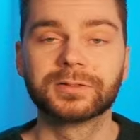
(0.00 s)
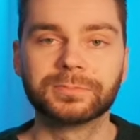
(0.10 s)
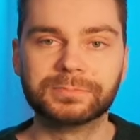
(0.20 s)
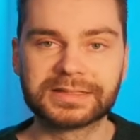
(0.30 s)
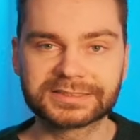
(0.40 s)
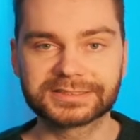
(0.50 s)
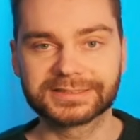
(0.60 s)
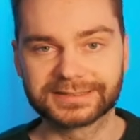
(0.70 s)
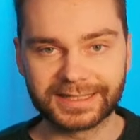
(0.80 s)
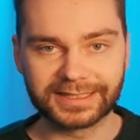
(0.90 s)
But
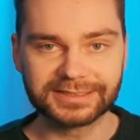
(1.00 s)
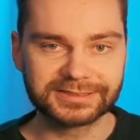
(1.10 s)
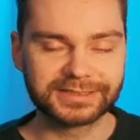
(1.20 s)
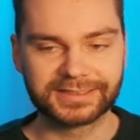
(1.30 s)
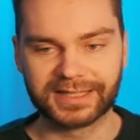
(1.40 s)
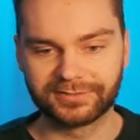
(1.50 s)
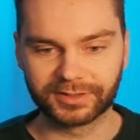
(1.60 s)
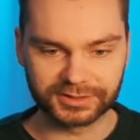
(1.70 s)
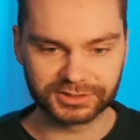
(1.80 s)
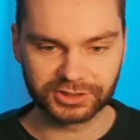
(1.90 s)
there is a
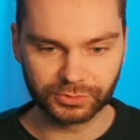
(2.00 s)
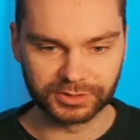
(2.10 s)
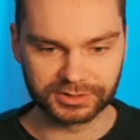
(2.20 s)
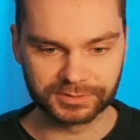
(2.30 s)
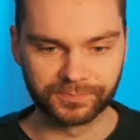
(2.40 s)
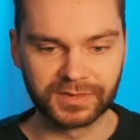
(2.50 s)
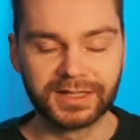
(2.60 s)
caveat to it.